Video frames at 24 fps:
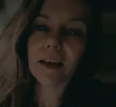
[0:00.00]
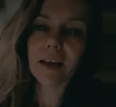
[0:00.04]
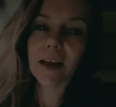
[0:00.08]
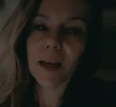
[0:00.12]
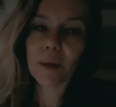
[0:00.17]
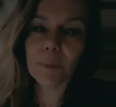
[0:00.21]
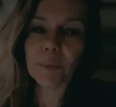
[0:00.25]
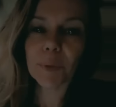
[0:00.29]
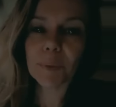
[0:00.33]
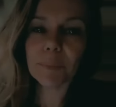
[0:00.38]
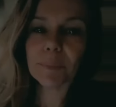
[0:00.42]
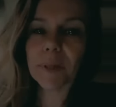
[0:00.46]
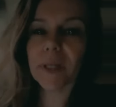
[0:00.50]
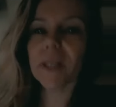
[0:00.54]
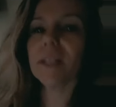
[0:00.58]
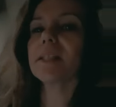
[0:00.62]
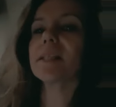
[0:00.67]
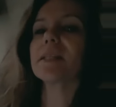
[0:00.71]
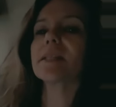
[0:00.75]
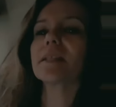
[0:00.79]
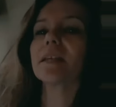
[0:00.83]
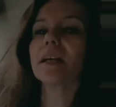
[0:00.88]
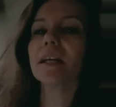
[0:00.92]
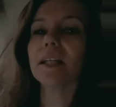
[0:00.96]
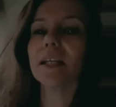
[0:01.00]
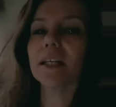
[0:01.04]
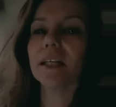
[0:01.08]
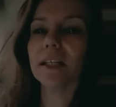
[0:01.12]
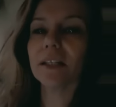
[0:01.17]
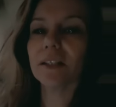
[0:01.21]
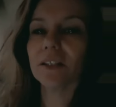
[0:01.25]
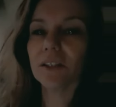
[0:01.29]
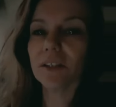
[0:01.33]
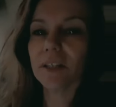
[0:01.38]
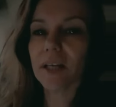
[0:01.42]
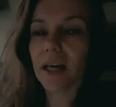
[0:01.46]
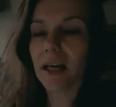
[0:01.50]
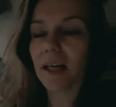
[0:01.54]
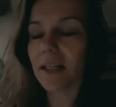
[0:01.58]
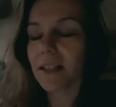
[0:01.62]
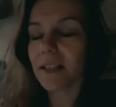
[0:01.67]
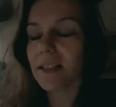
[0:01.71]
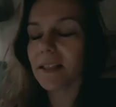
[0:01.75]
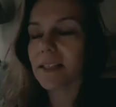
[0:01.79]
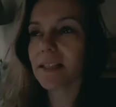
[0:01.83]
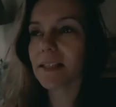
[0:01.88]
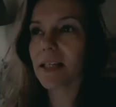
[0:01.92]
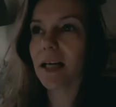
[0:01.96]
I'm in bed studying, you
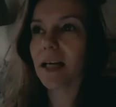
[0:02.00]
guys.